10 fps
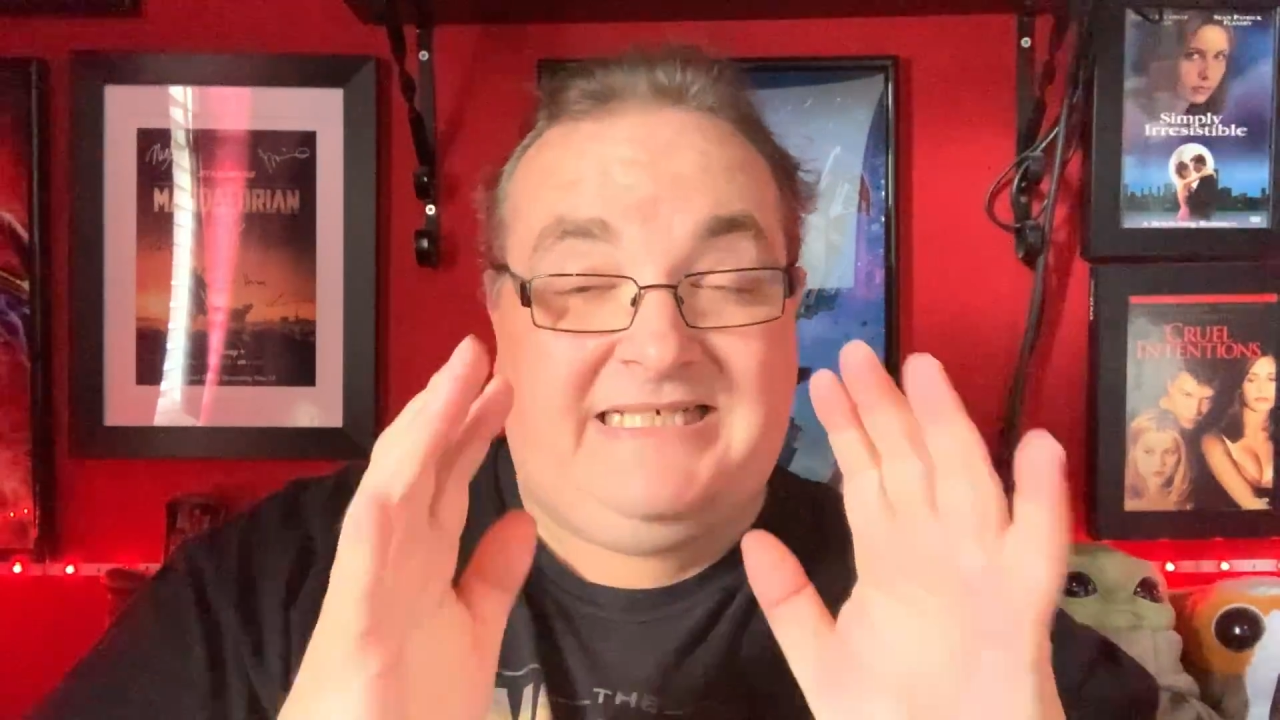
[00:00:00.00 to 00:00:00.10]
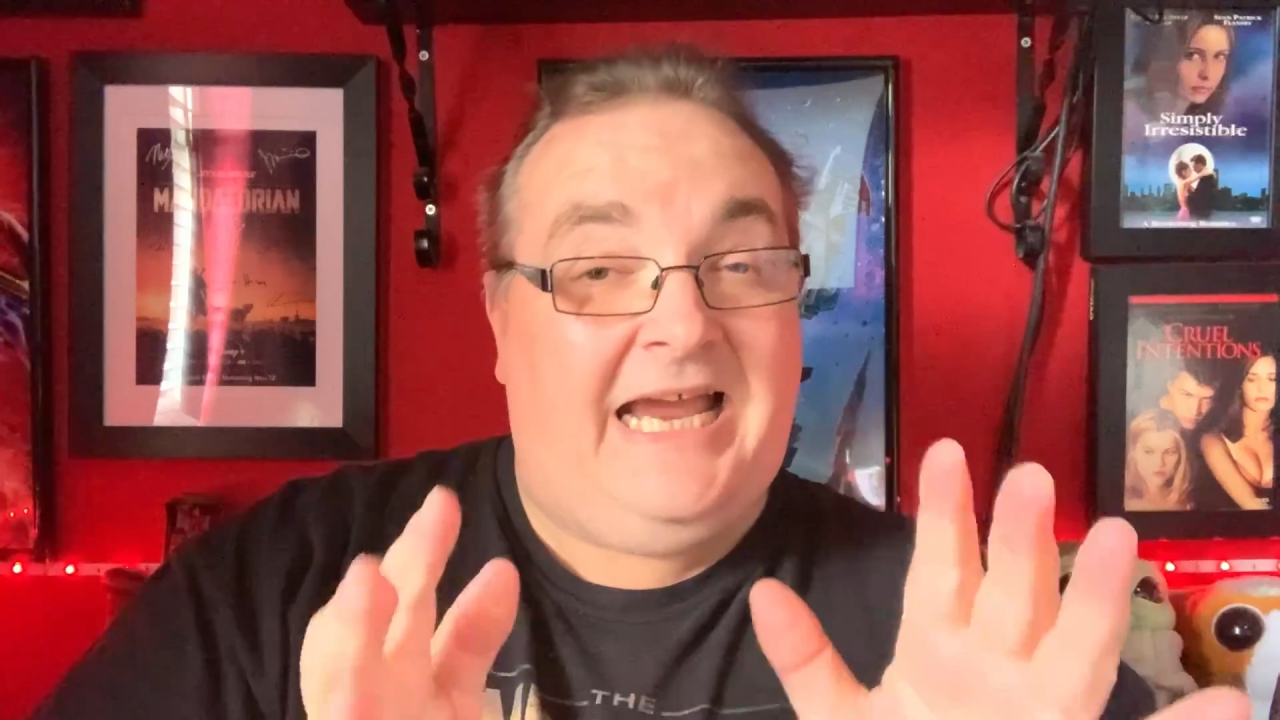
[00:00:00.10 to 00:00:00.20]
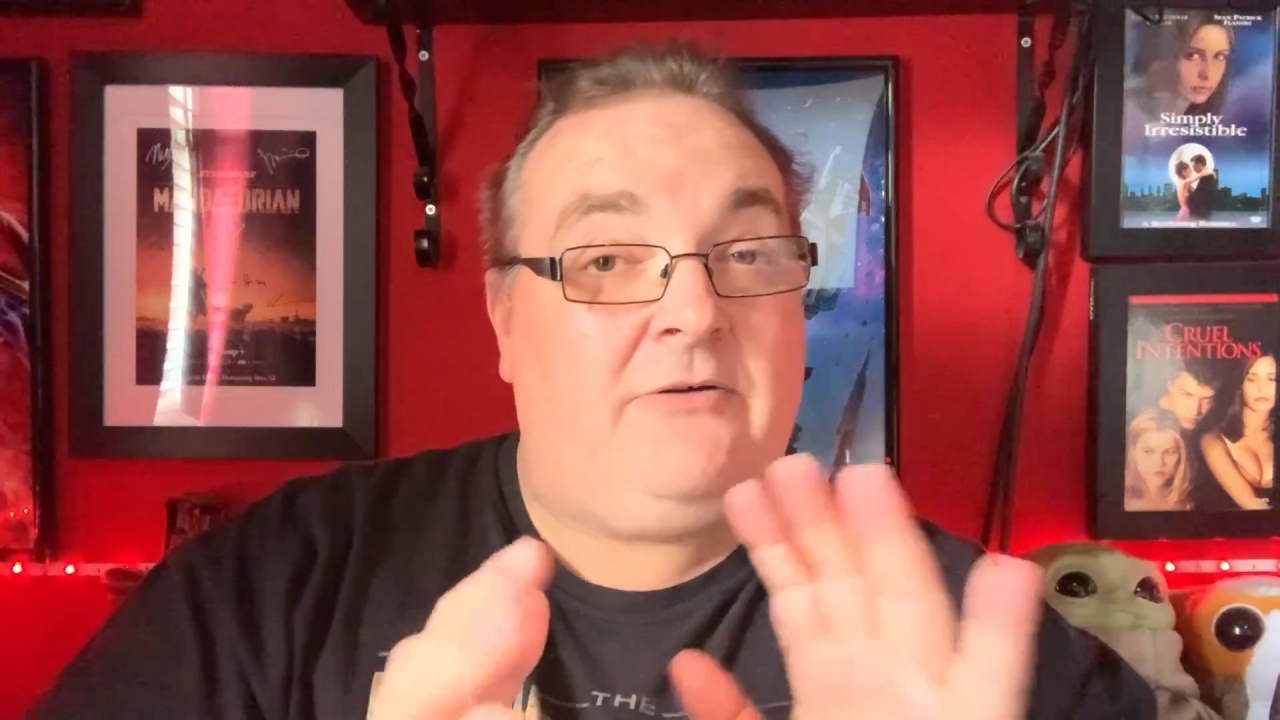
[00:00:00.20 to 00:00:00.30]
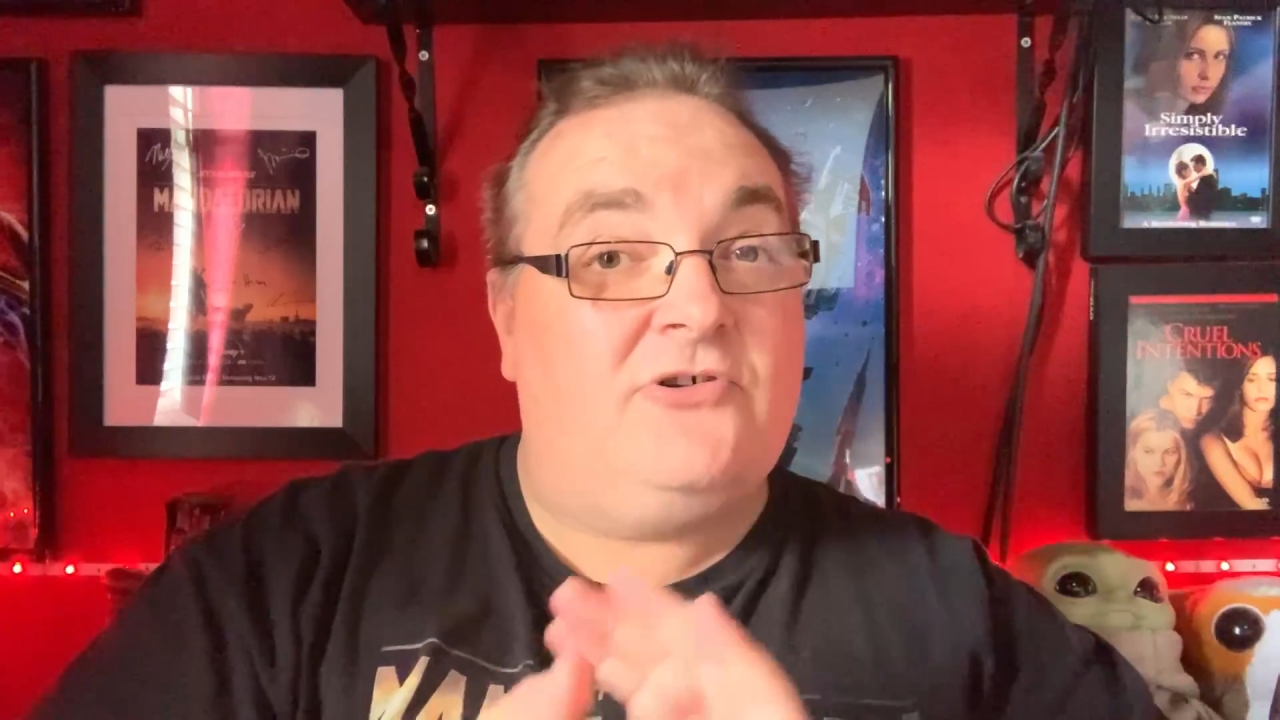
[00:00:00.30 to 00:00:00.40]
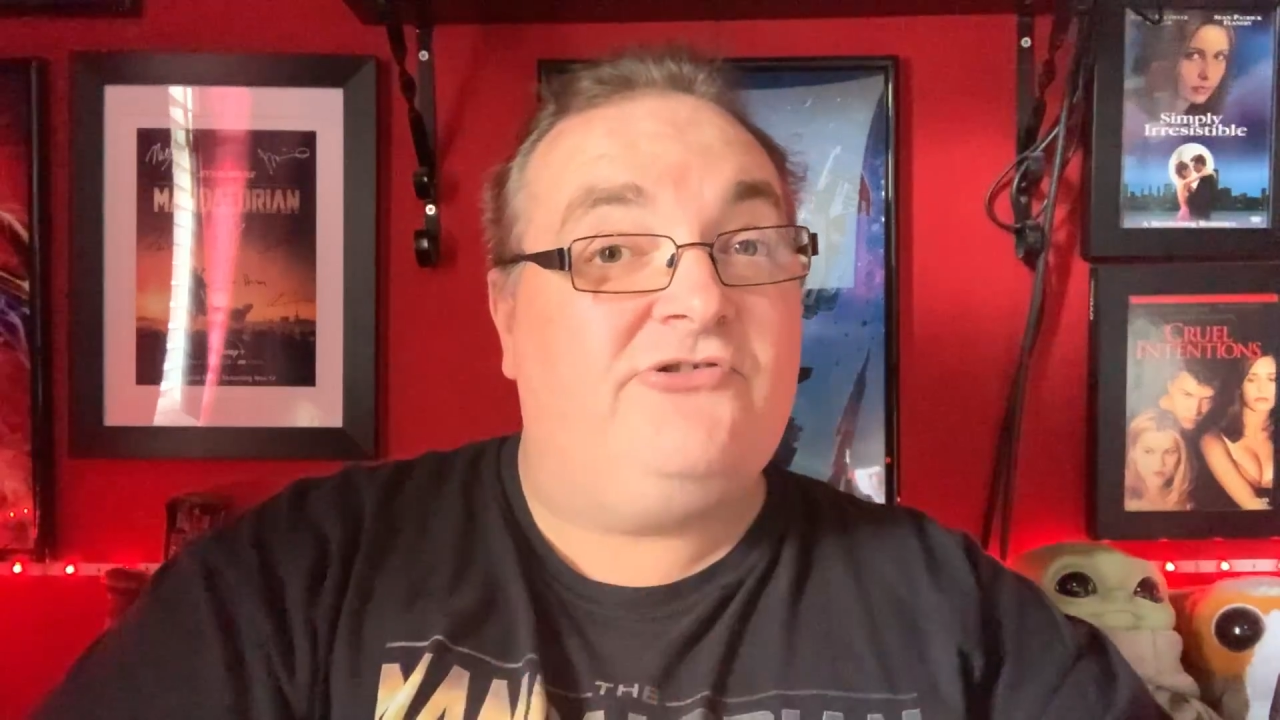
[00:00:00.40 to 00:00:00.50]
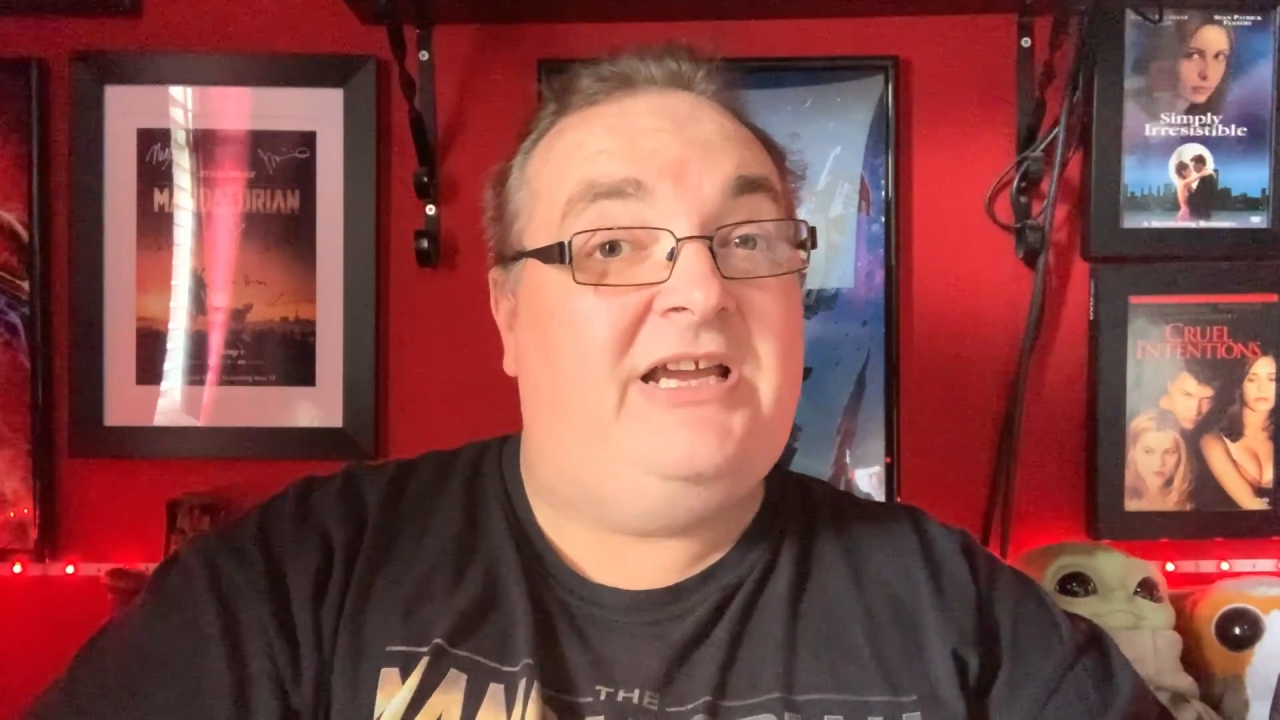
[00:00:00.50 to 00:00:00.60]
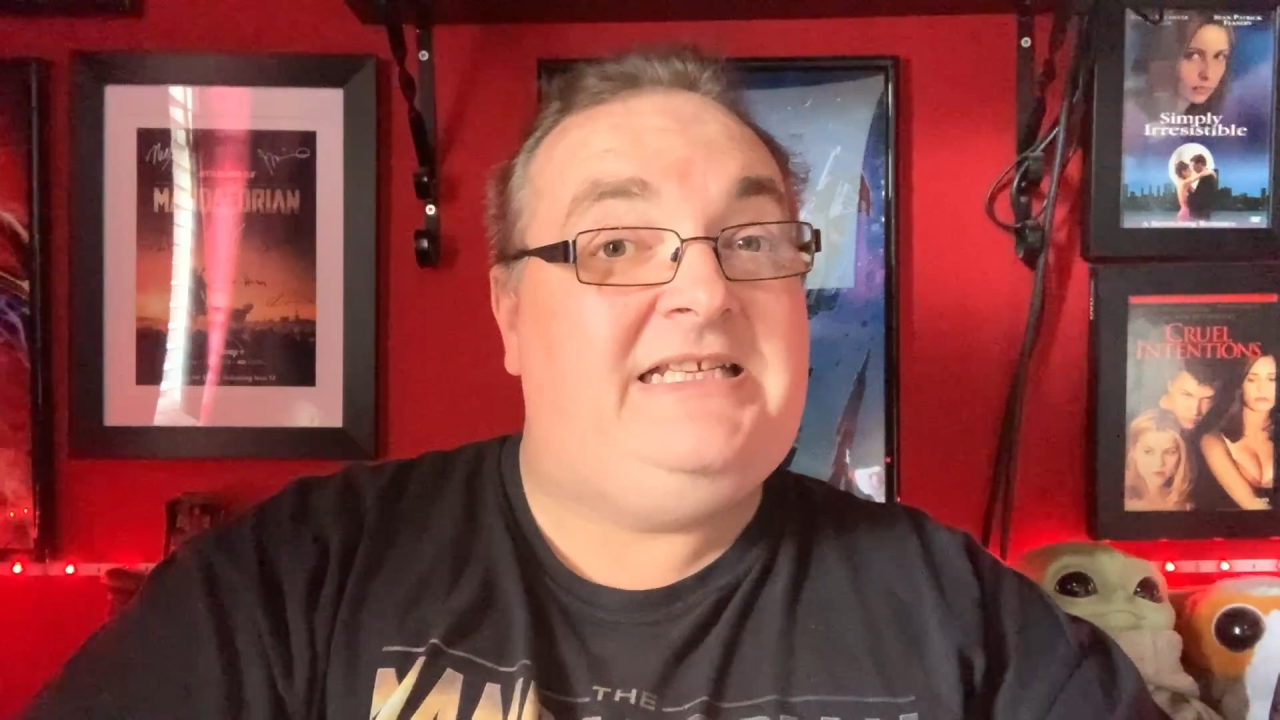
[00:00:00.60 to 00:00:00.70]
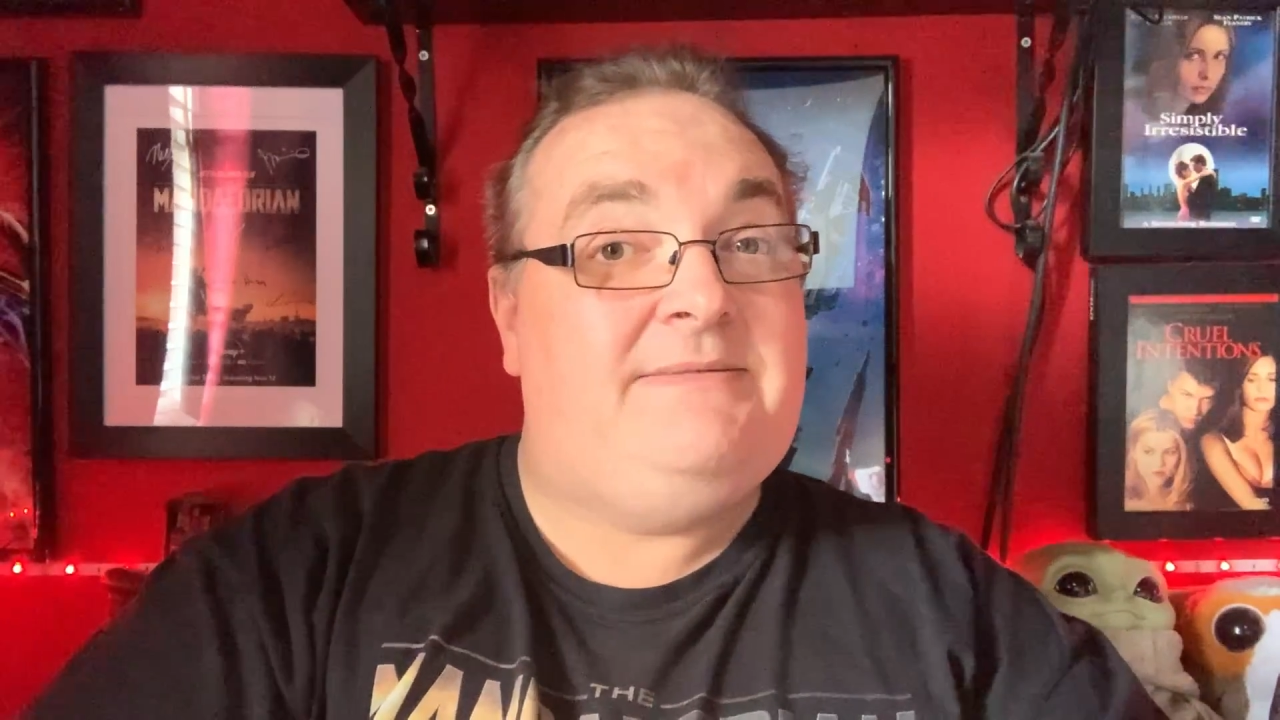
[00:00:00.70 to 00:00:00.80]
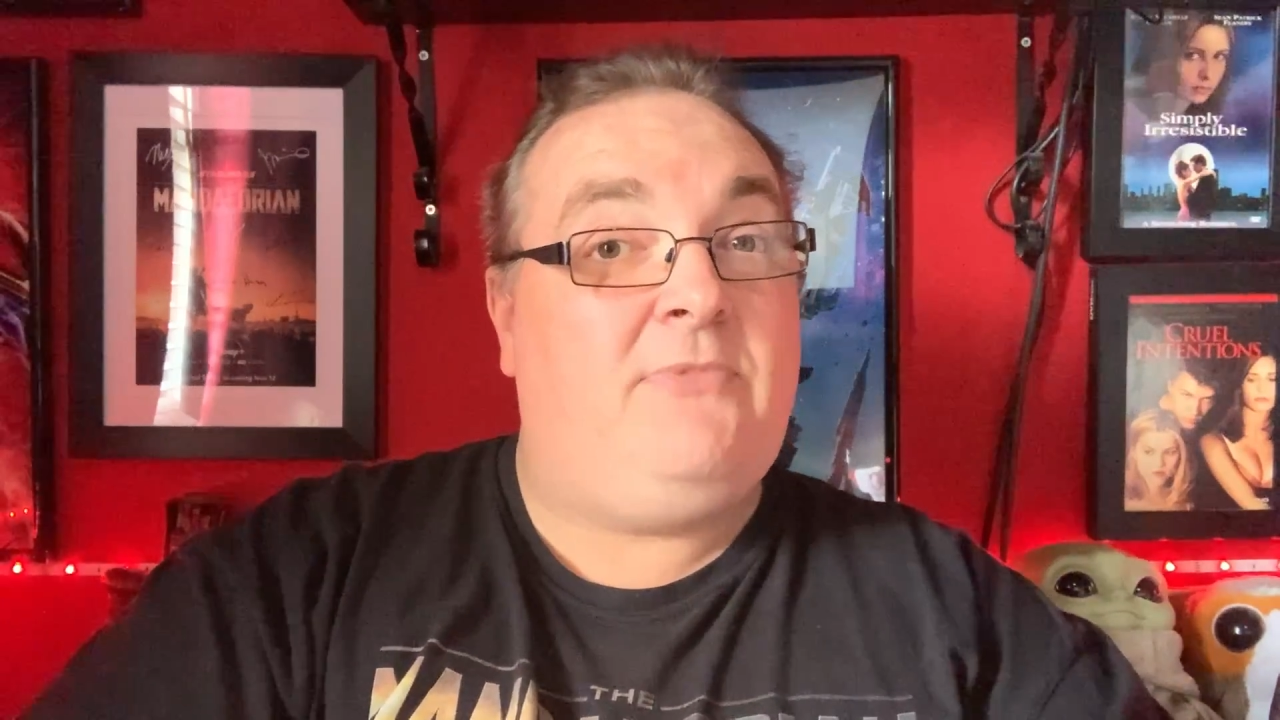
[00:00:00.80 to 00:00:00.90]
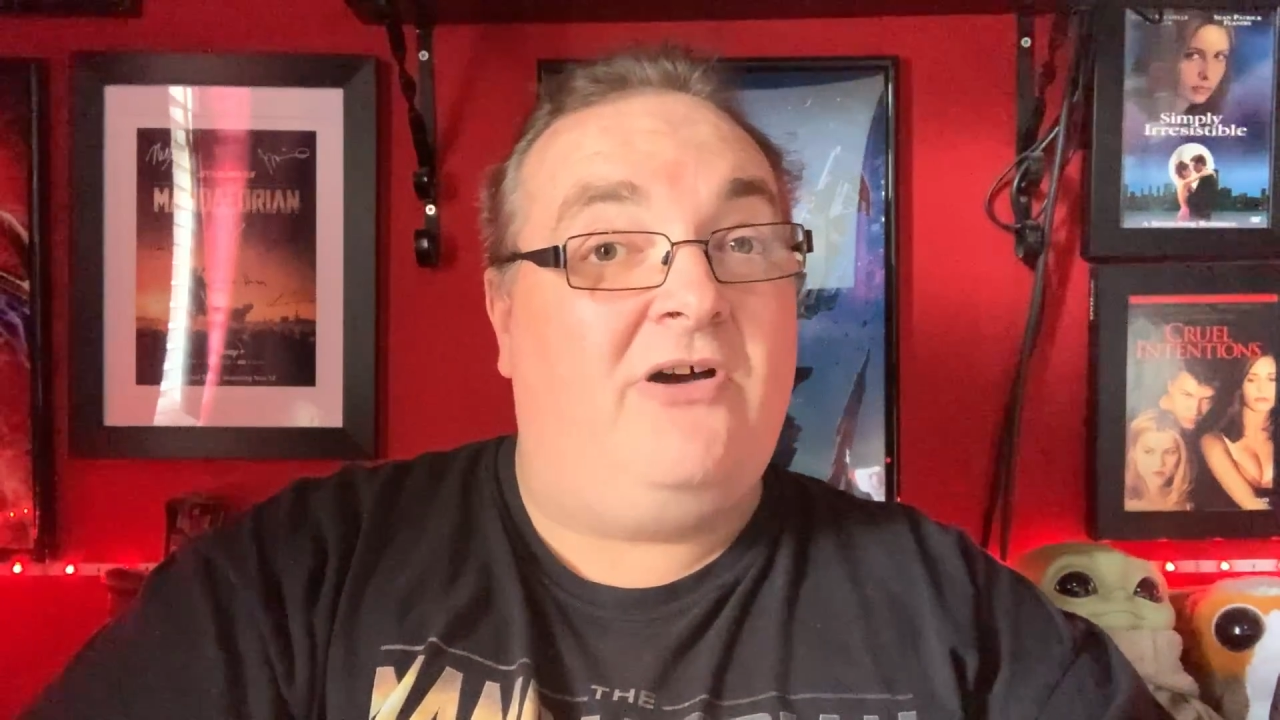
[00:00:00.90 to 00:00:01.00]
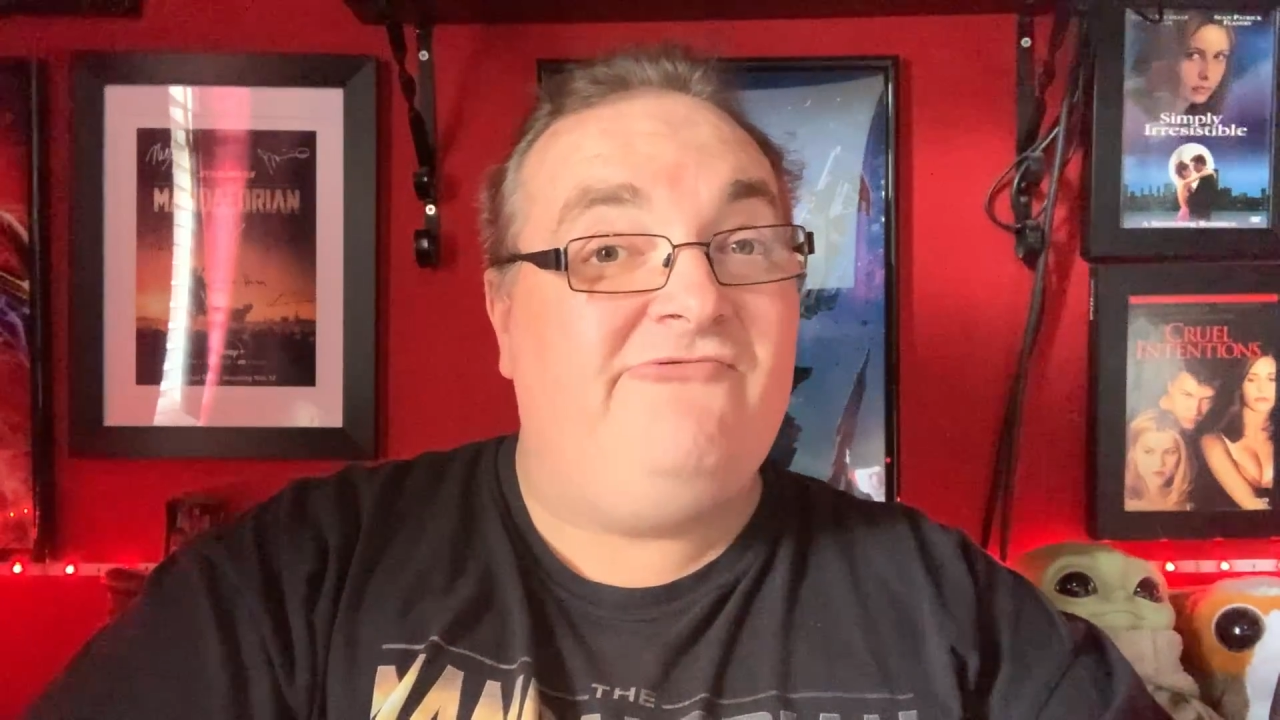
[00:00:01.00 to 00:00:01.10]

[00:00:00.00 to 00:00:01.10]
downgrading my